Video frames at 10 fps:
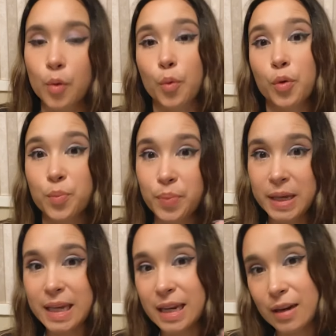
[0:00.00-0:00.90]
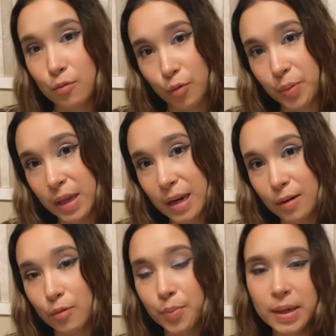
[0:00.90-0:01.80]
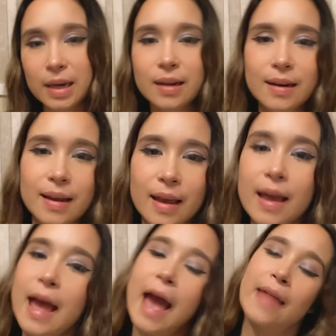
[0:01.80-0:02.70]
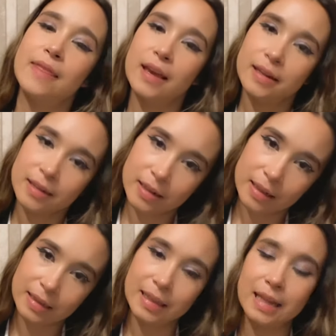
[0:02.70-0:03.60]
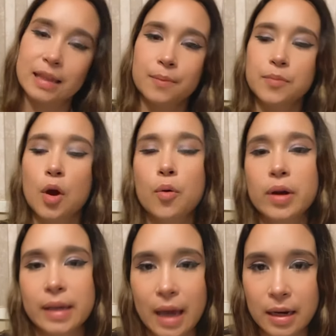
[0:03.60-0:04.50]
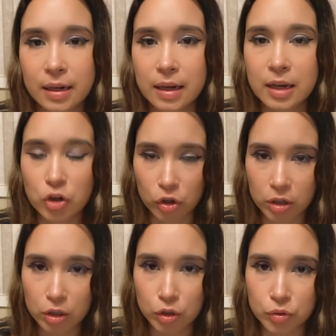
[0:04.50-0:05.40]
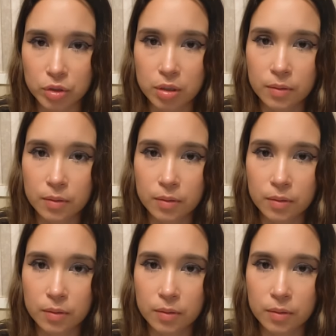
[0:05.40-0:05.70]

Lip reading: repeat it, and then let them know again in your conclusion.